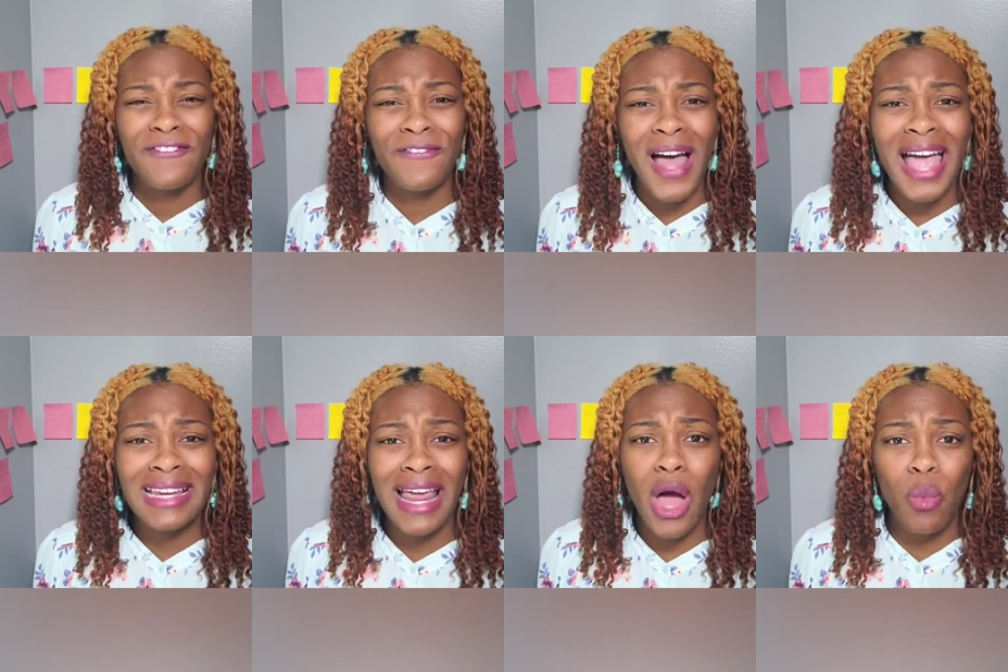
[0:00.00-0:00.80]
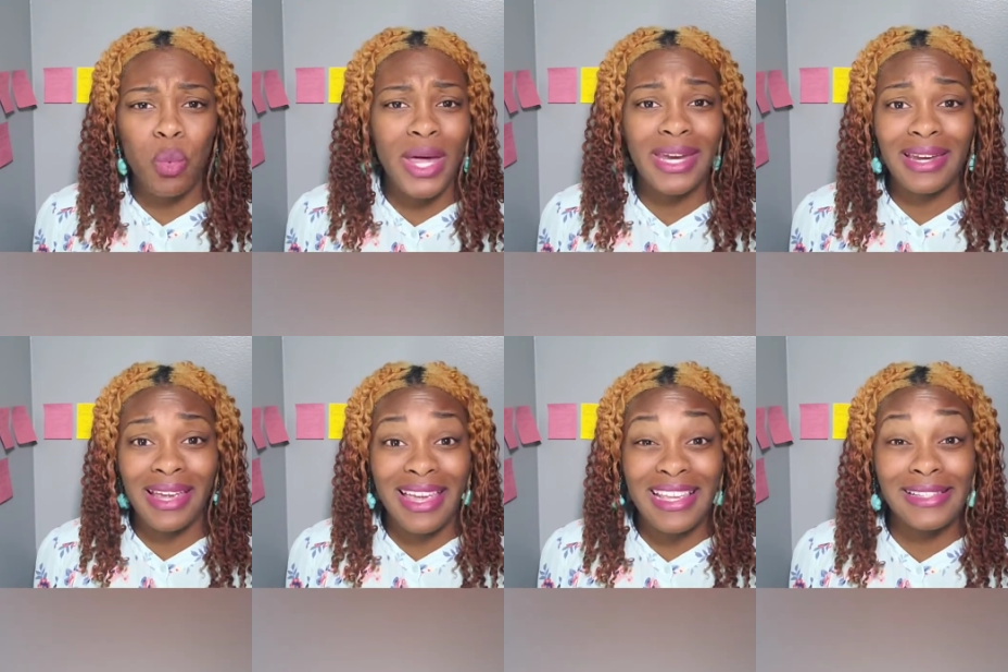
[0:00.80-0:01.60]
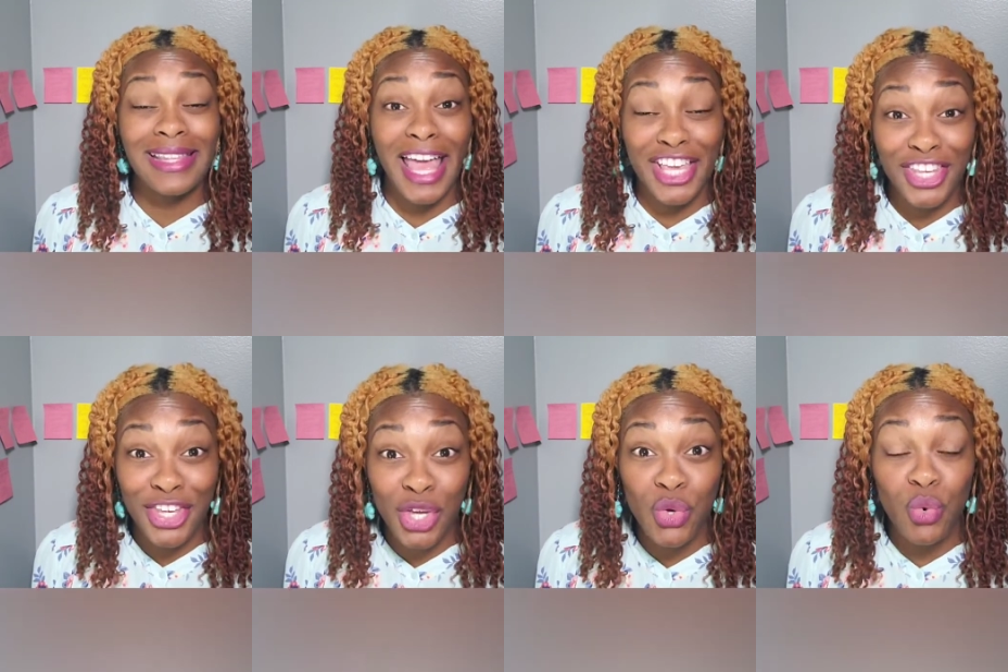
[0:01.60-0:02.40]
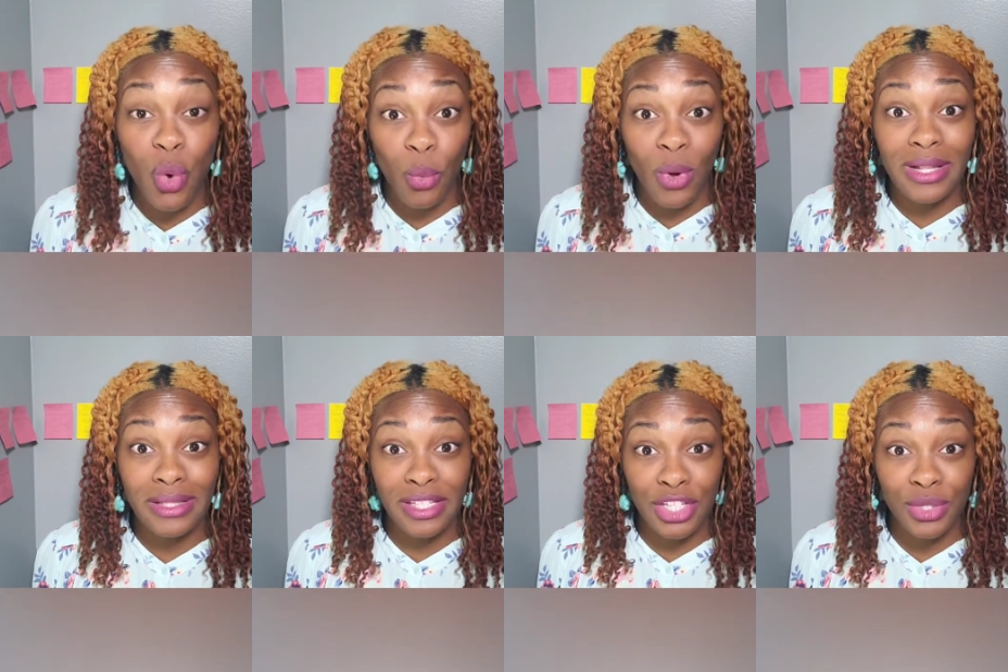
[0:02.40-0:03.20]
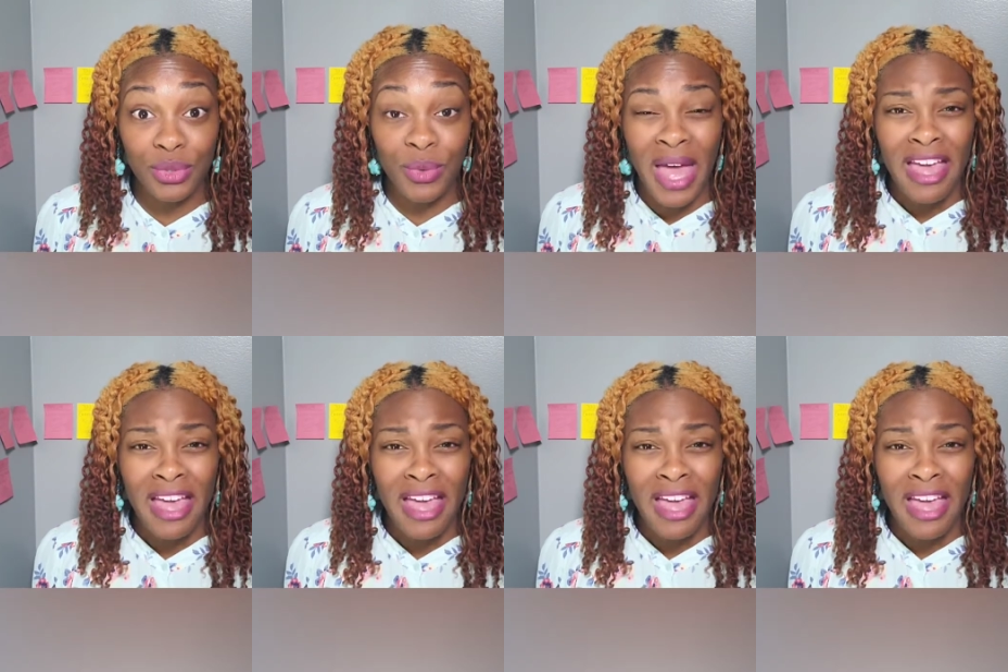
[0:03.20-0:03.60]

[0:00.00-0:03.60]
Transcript: Find out what it is that you want to do.